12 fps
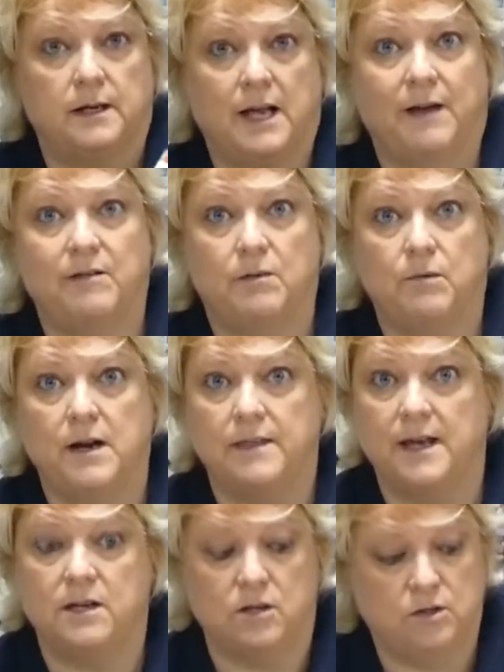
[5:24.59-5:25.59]
and have it where
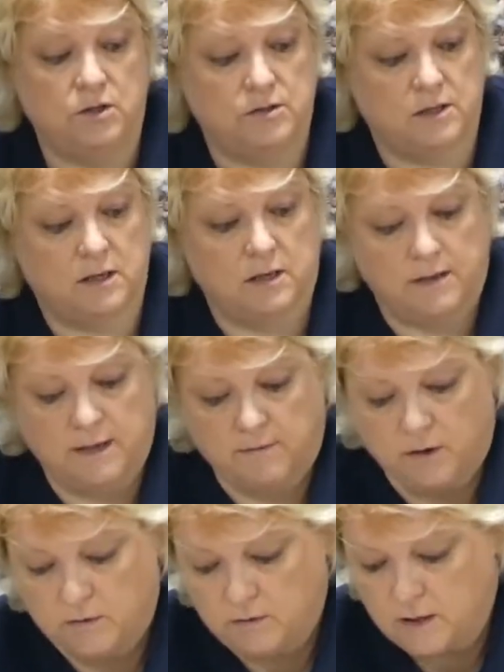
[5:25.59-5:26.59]
they can use it at their
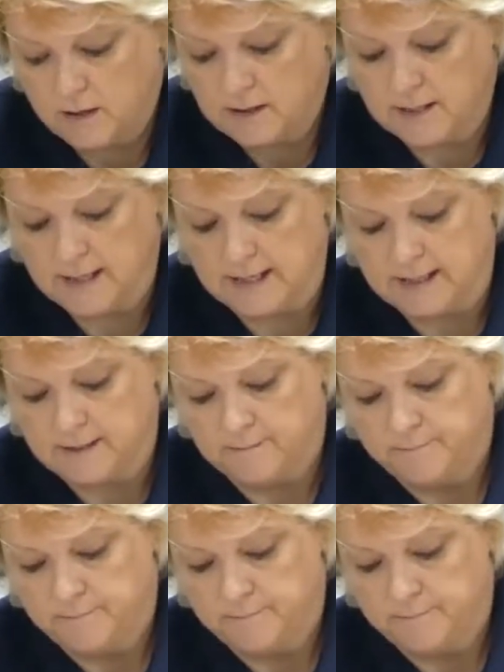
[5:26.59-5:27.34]
own need.